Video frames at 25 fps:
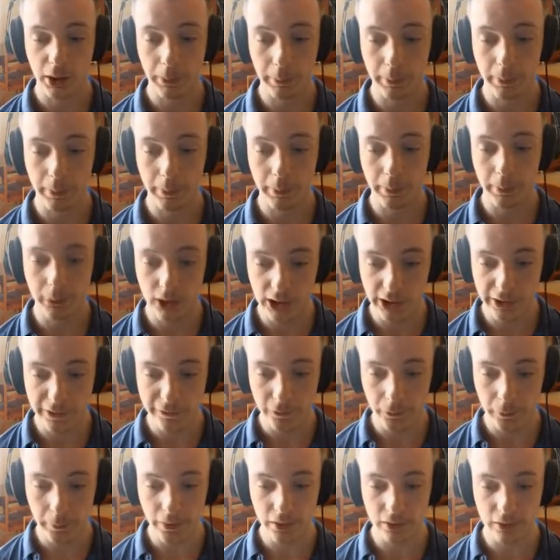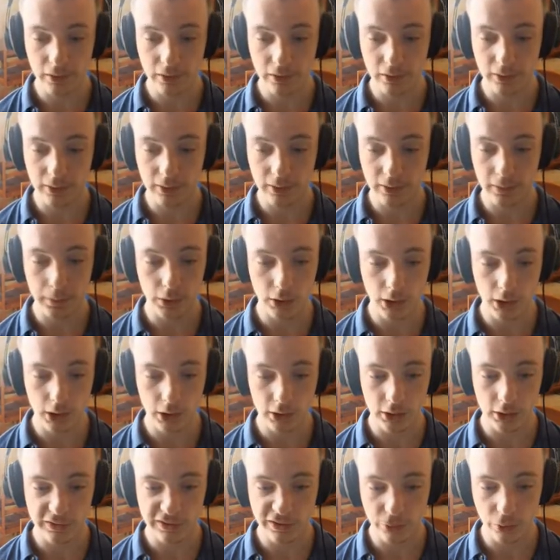communicate information between
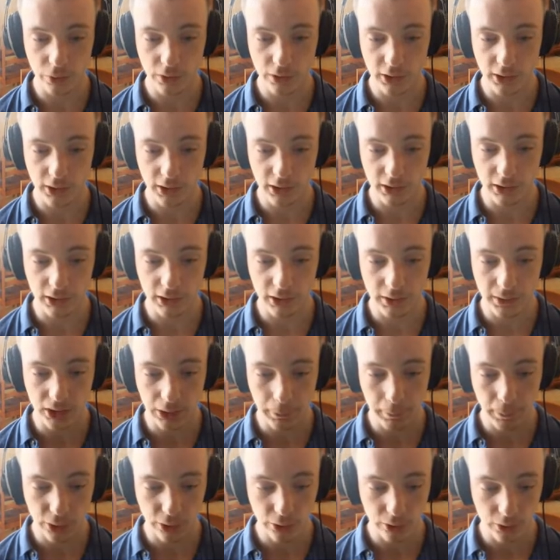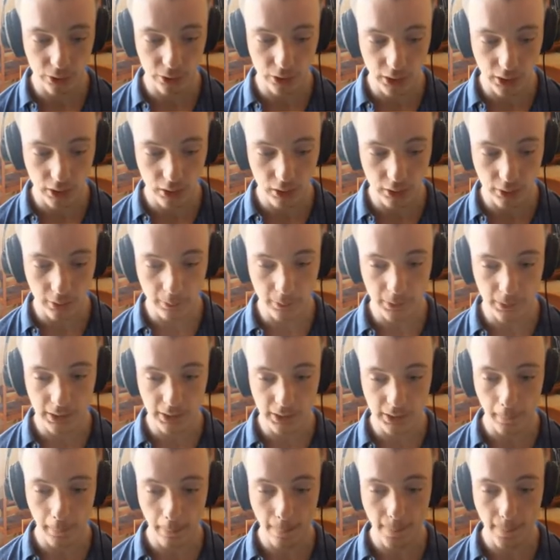the children items and the parent
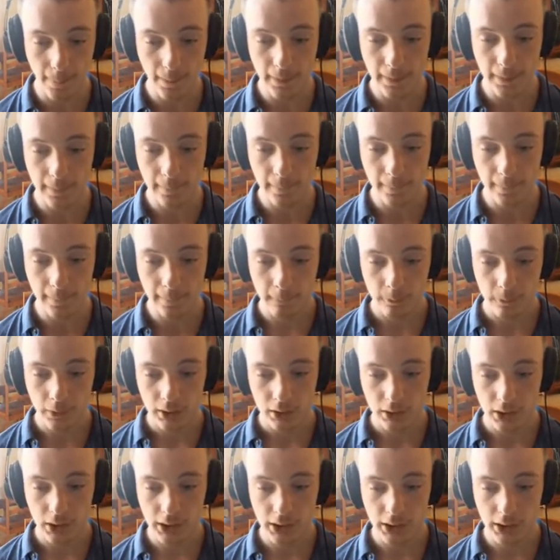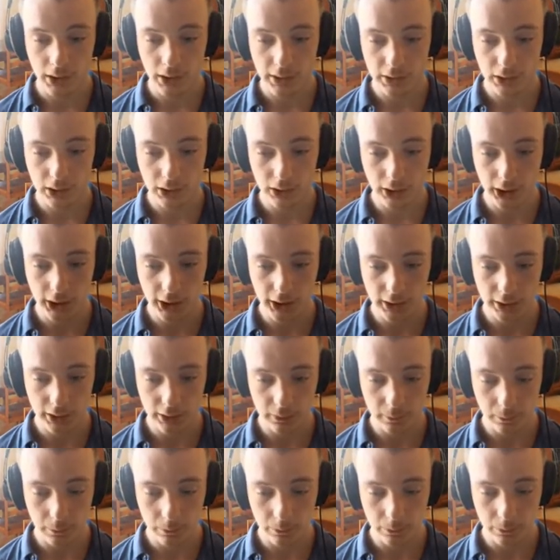items. Let's see,
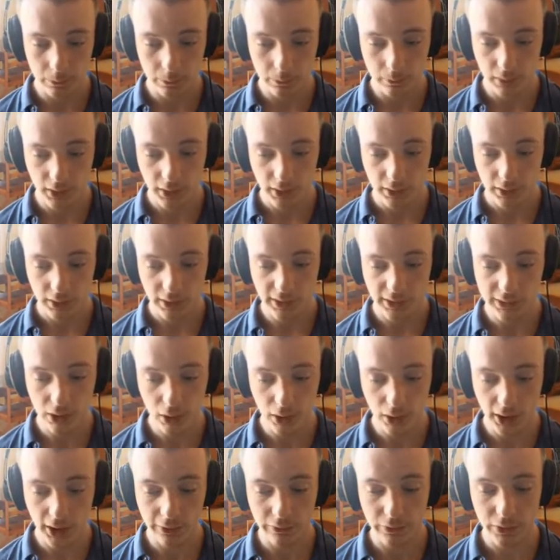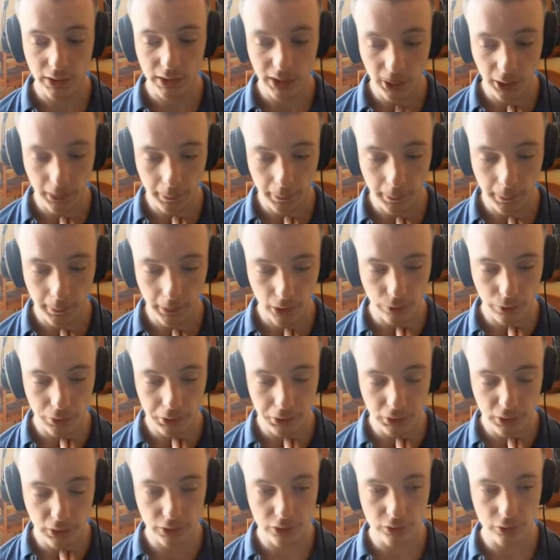and that's all I have to say about
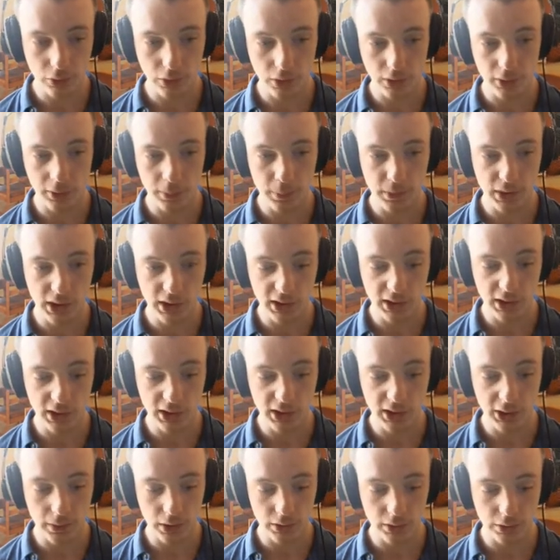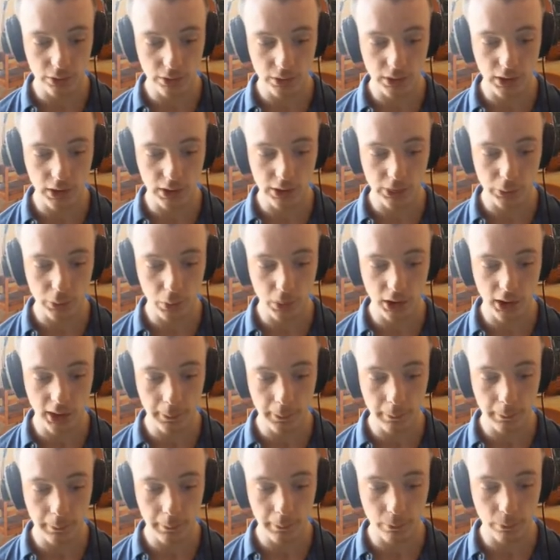the visual APIs, but there's also a
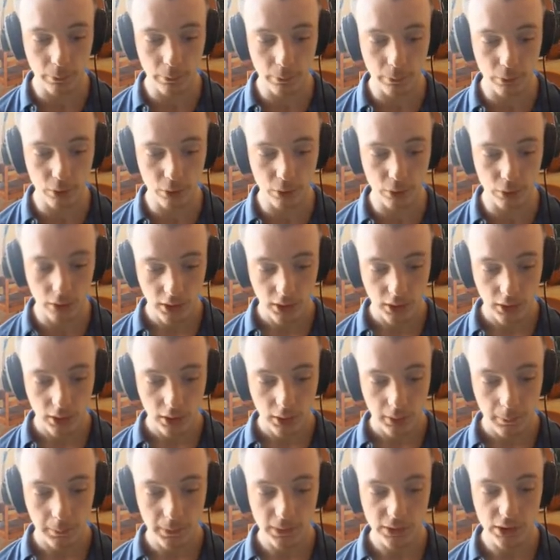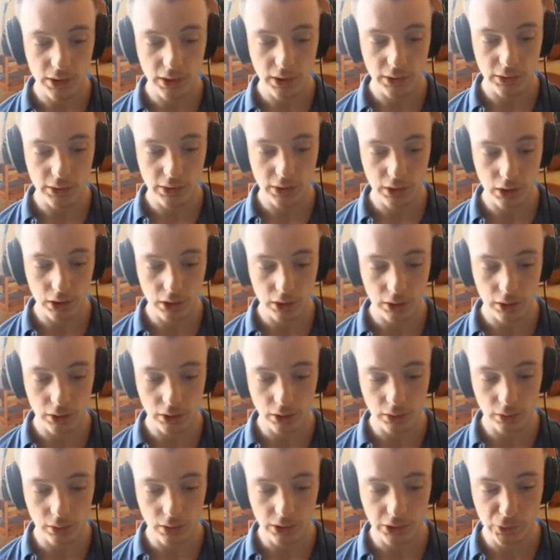lot more besides
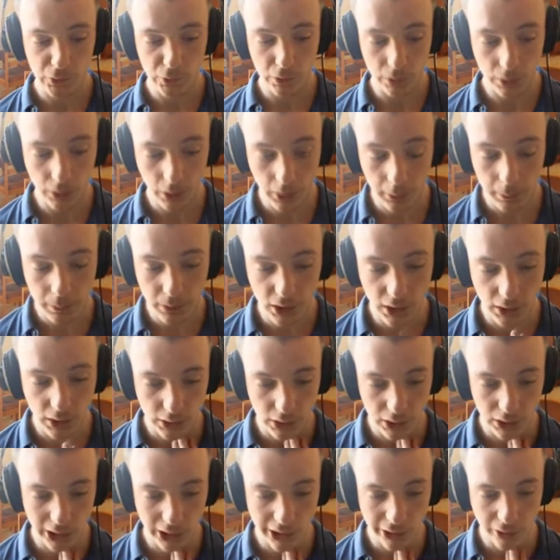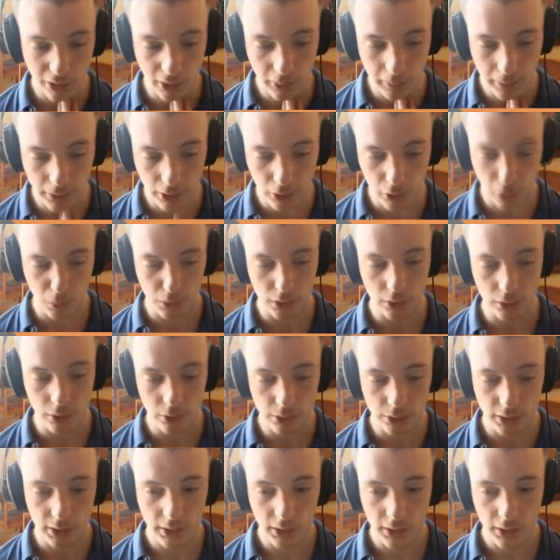the visual APIs in the QML
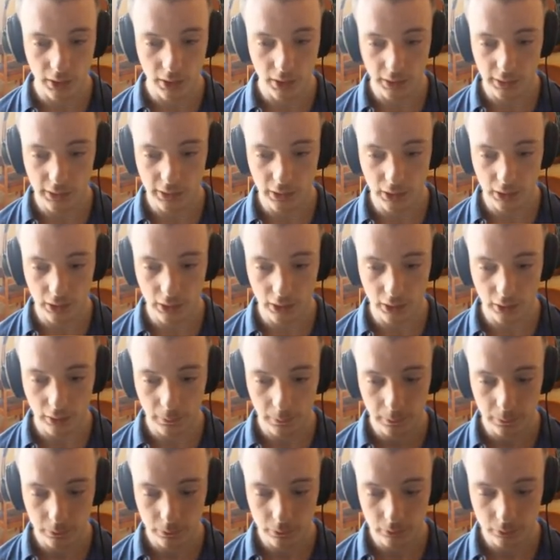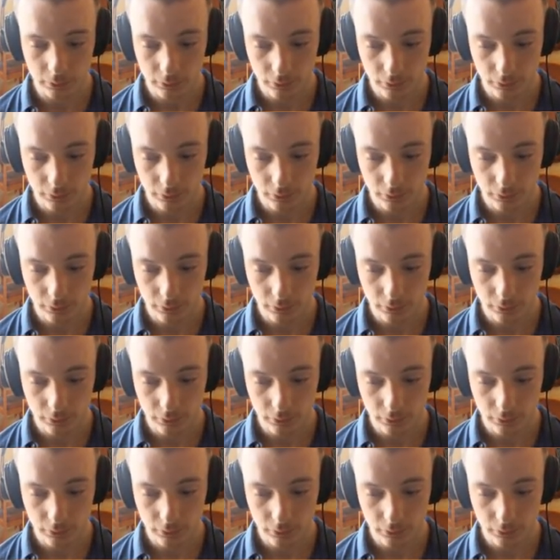world. Let's see.